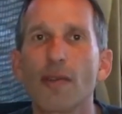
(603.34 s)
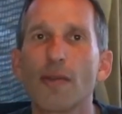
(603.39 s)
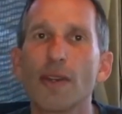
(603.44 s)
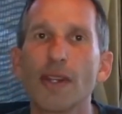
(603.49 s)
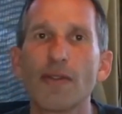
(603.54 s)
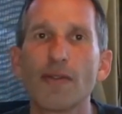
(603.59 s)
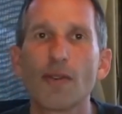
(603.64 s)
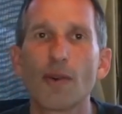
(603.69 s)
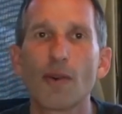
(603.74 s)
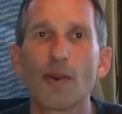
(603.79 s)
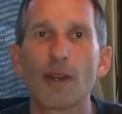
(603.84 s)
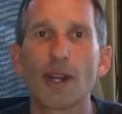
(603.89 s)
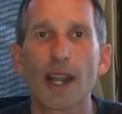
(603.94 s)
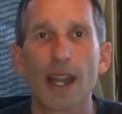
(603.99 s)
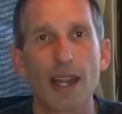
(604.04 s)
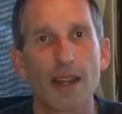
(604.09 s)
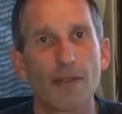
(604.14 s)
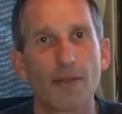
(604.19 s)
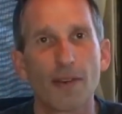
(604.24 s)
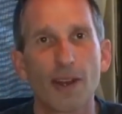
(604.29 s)

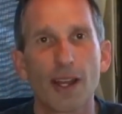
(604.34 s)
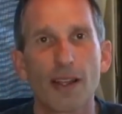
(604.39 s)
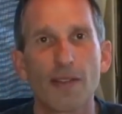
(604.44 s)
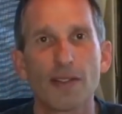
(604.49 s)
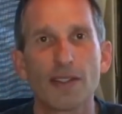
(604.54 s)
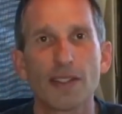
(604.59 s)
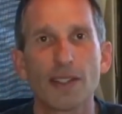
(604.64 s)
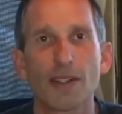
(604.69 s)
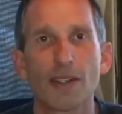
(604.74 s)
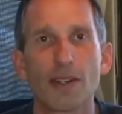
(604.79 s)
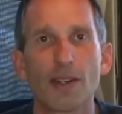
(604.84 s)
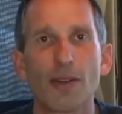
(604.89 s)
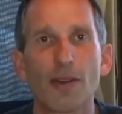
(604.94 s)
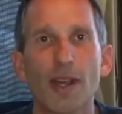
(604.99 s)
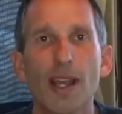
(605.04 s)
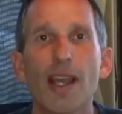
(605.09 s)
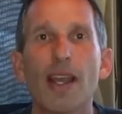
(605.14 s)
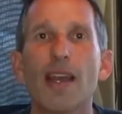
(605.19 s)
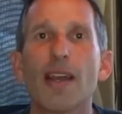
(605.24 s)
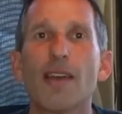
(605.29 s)

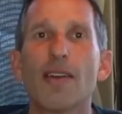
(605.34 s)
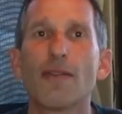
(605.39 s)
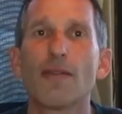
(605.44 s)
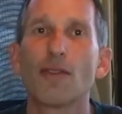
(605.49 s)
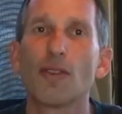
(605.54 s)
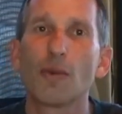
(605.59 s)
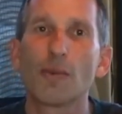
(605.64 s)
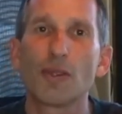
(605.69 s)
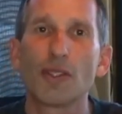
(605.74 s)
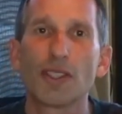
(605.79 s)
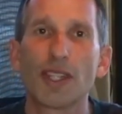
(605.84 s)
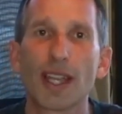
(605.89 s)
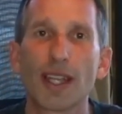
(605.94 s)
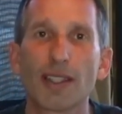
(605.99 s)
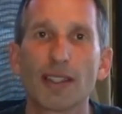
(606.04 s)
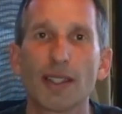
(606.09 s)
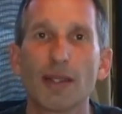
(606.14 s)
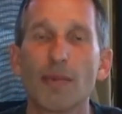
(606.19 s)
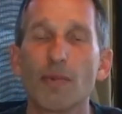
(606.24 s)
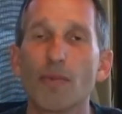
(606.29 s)
34850 Full
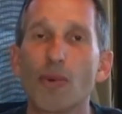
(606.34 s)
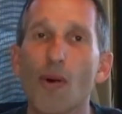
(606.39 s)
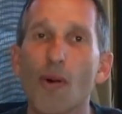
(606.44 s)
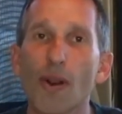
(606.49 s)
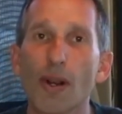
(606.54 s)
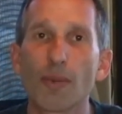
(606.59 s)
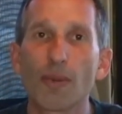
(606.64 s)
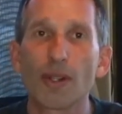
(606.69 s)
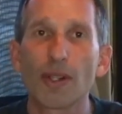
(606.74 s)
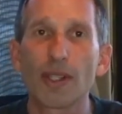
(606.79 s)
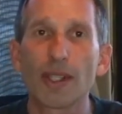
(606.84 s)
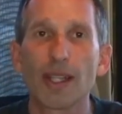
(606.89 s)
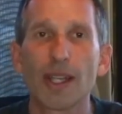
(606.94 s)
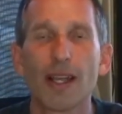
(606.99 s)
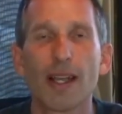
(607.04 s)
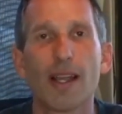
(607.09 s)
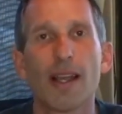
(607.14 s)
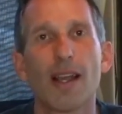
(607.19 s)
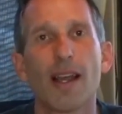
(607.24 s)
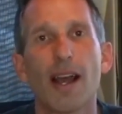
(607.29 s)
Protection Portable.
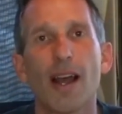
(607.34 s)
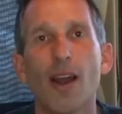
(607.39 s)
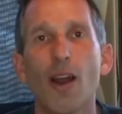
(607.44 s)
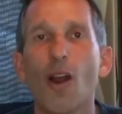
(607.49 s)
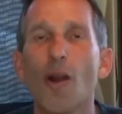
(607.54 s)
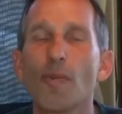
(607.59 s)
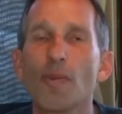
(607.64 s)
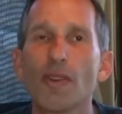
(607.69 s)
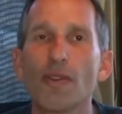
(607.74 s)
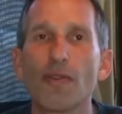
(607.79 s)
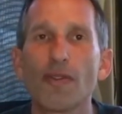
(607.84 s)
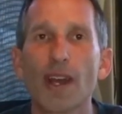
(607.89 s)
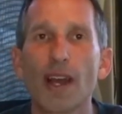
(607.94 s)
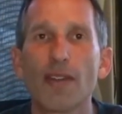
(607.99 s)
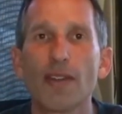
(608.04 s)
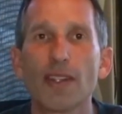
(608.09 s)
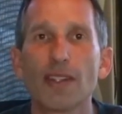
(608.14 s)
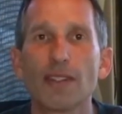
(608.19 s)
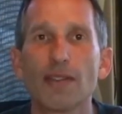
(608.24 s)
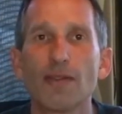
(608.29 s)
I hope you
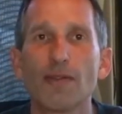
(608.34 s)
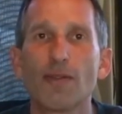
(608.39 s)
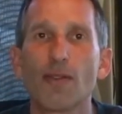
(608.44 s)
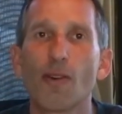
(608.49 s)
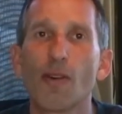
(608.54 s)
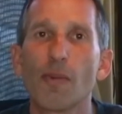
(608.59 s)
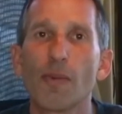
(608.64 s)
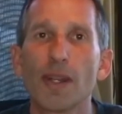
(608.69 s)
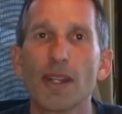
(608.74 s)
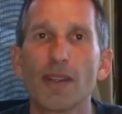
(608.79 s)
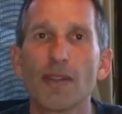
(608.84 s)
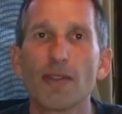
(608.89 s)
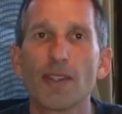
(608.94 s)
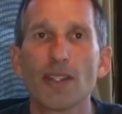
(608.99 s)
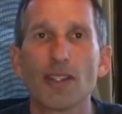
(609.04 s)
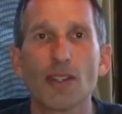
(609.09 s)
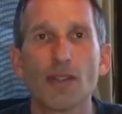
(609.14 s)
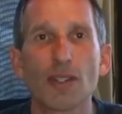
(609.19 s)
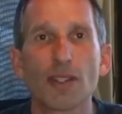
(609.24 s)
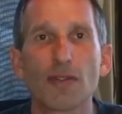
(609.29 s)
found this informative
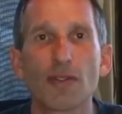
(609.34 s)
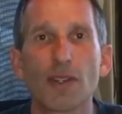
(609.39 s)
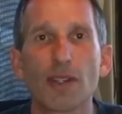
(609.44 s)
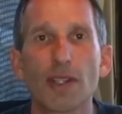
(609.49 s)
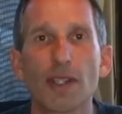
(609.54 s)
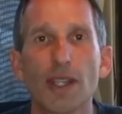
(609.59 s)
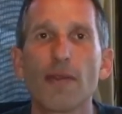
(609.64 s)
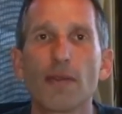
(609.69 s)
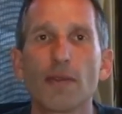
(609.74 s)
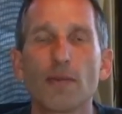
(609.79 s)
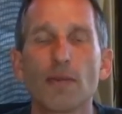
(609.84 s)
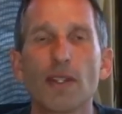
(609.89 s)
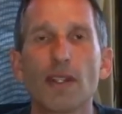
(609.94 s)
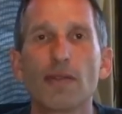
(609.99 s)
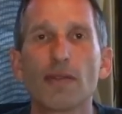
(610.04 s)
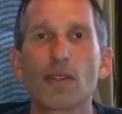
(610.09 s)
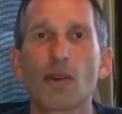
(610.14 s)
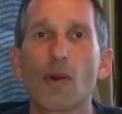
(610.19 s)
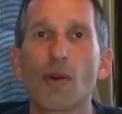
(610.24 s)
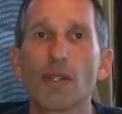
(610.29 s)
and useful. We'll
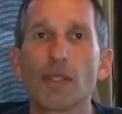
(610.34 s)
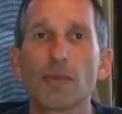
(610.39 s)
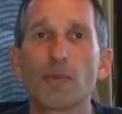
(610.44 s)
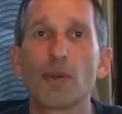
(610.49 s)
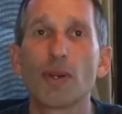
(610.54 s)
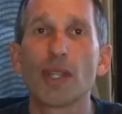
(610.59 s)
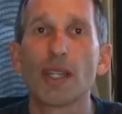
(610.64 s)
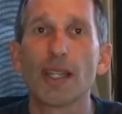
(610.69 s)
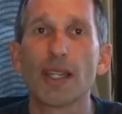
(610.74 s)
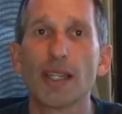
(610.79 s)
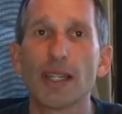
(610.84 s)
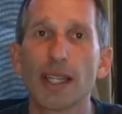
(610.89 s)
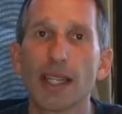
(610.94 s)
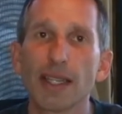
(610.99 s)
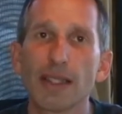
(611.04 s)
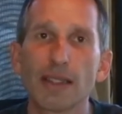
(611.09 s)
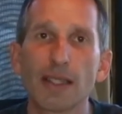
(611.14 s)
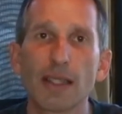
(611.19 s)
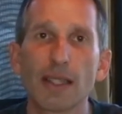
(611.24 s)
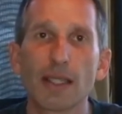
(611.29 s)
of course put
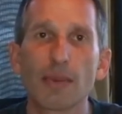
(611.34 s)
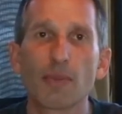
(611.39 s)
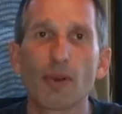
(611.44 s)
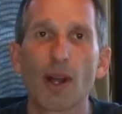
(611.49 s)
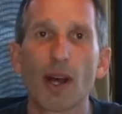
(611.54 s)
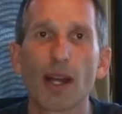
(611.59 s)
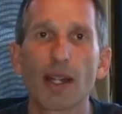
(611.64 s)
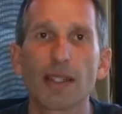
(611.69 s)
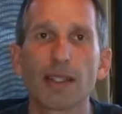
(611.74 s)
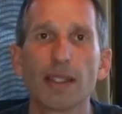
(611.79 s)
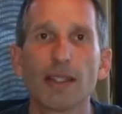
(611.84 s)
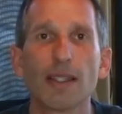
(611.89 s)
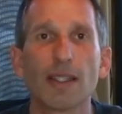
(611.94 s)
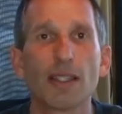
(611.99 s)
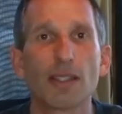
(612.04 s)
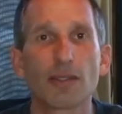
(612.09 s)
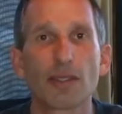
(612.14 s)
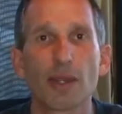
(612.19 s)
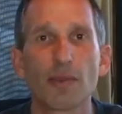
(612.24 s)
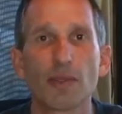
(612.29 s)
links to this product in the
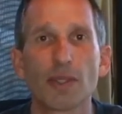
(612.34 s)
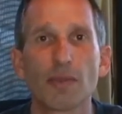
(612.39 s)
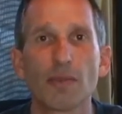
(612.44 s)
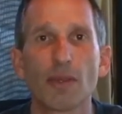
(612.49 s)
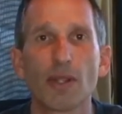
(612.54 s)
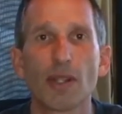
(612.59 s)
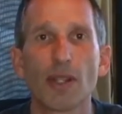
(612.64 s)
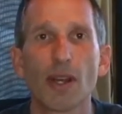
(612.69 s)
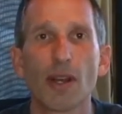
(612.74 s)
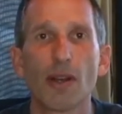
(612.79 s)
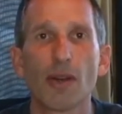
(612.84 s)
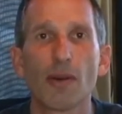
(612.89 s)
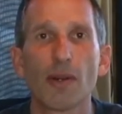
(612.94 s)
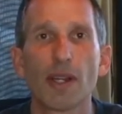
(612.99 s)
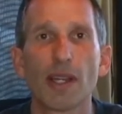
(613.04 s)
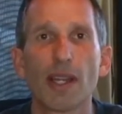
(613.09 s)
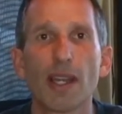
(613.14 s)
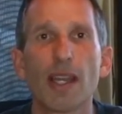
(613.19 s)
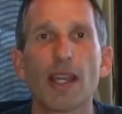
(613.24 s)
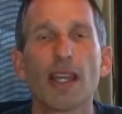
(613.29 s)
description below.
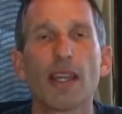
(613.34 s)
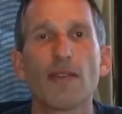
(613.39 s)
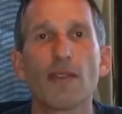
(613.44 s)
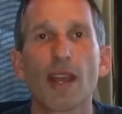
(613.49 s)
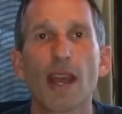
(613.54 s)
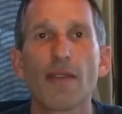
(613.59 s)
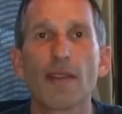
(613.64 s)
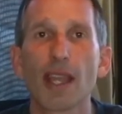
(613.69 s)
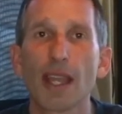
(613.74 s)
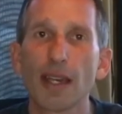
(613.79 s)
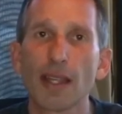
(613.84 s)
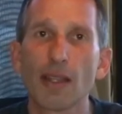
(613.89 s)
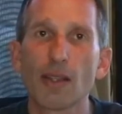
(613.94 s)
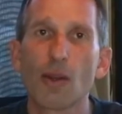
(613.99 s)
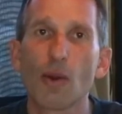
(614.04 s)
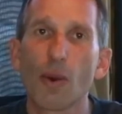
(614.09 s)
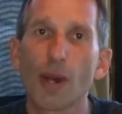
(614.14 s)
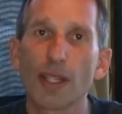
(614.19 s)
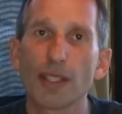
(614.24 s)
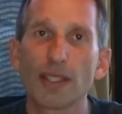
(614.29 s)
If you have any
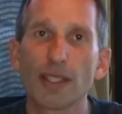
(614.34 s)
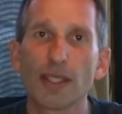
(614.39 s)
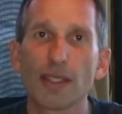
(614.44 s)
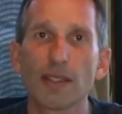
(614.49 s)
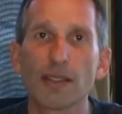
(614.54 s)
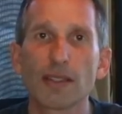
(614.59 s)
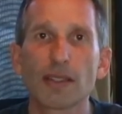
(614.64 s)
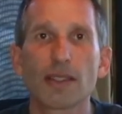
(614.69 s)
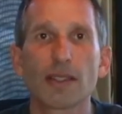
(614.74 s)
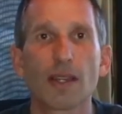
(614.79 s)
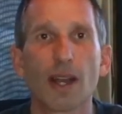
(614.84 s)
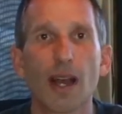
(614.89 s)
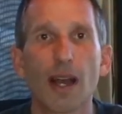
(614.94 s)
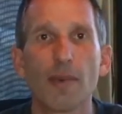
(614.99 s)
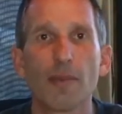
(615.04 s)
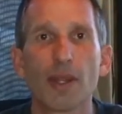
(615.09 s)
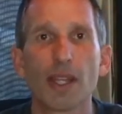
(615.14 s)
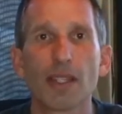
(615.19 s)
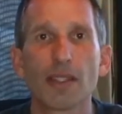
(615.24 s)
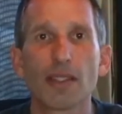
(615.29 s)
questions,
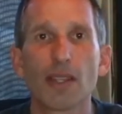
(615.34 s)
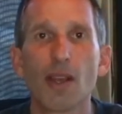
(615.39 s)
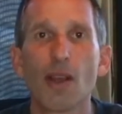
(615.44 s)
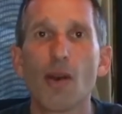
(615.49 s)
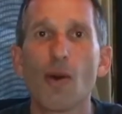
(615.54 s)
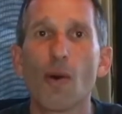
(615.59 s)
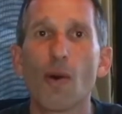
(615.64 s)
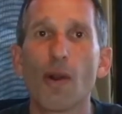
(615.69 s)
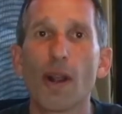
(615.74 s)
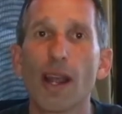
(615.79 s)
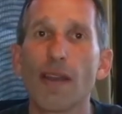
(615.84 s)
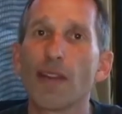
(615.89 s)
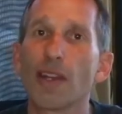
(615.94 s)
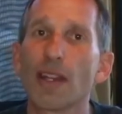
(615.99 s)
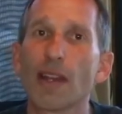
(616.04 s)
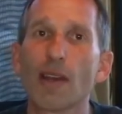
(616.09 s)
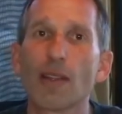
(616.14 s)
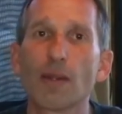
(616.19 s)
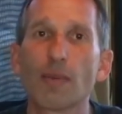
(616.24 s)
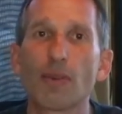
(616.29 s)
comments, or have
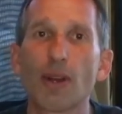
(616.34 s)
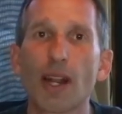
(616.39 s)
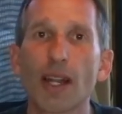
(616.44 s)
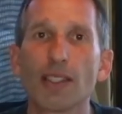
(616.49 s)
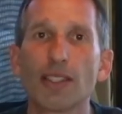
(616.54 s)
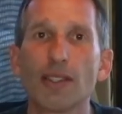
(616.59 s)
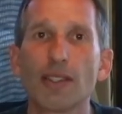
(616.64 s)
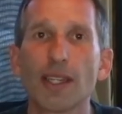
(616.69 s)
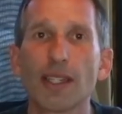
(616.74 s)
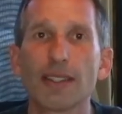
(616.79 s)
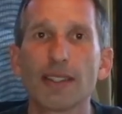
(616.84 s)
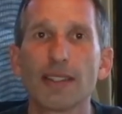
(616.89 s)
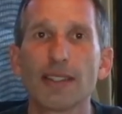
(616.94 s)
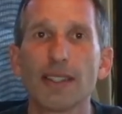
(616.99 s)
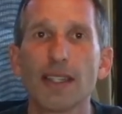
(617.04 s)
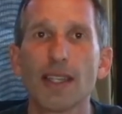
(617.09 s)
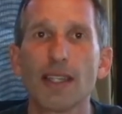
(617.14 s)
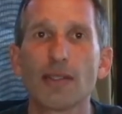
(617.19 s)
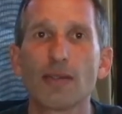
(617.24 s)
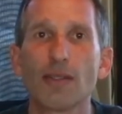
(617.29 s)
any other products you'd like to
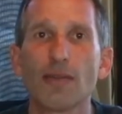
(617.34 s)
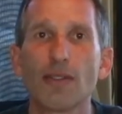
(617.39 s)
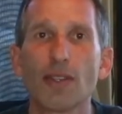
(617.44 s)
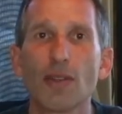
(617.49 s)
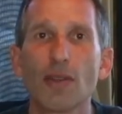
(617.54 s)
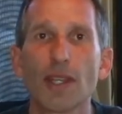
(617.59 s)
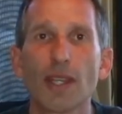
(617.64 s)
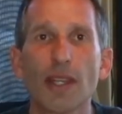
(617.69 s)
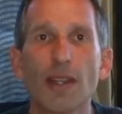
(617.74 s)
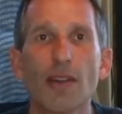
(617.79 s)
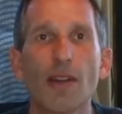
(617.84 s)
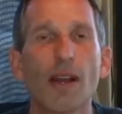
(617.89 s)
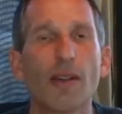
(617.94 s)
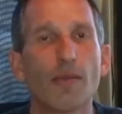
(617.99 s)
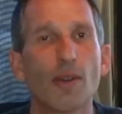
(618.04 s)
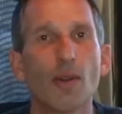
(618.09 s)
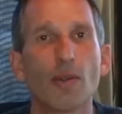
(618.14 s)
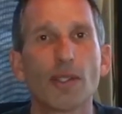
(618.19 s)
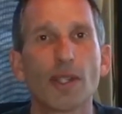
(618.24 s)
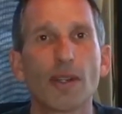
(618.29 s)
see us review here
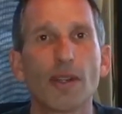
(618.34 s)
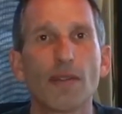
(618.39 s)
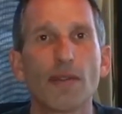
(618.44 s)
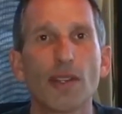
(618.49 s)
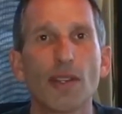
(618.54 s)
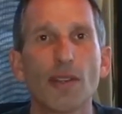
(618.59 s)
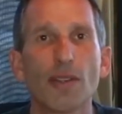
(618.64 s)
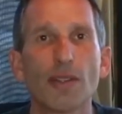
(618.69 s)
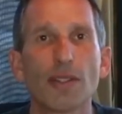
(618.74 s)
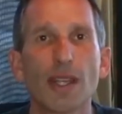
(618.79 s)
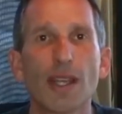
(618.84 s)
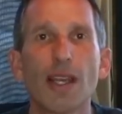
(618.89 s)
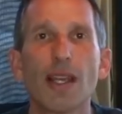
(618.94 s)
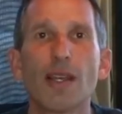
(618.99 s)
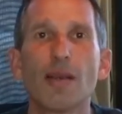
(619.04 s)
on Road Gear Reviews,